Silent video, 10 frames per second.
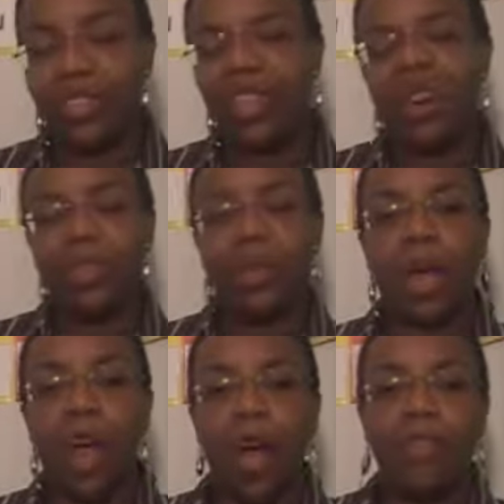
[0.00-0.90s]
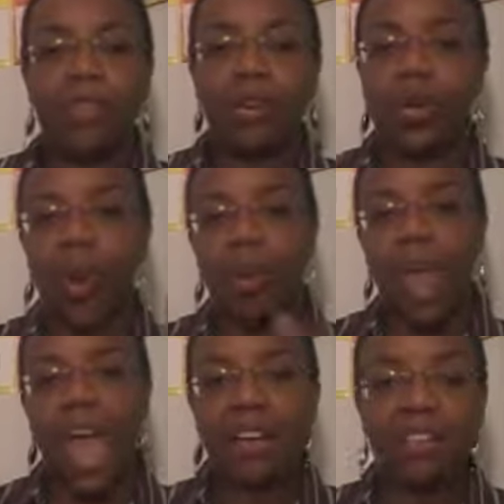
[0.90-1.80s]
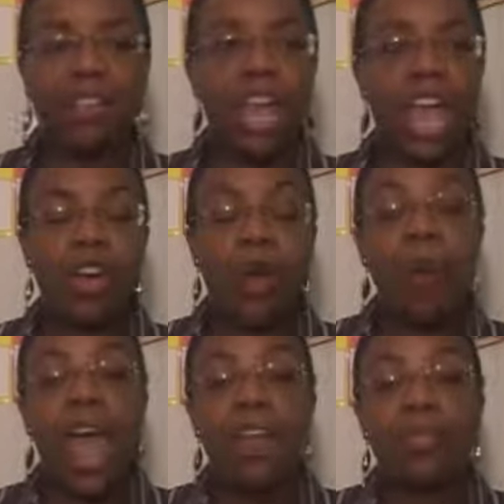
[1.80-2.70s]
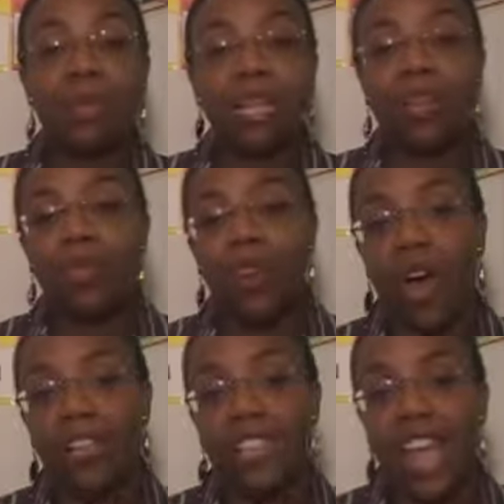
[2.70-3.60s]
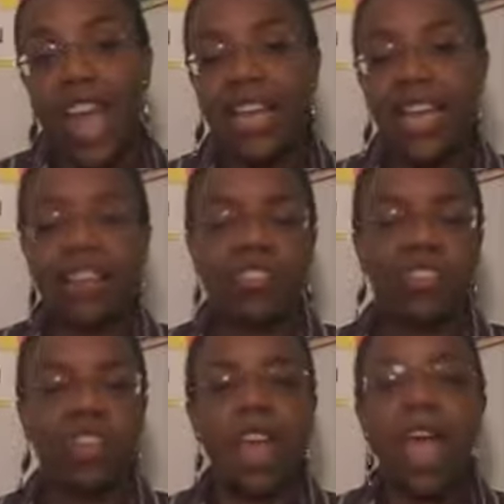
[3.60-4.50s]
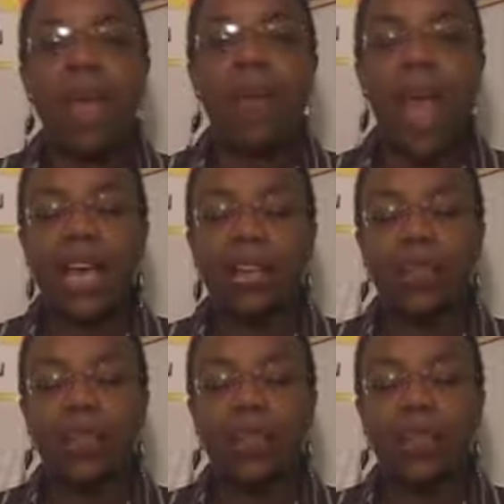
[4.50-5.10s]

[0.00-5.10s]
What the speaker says: So they'll come into my office or they'll walk past and go past me to go talk to Daddy and just back and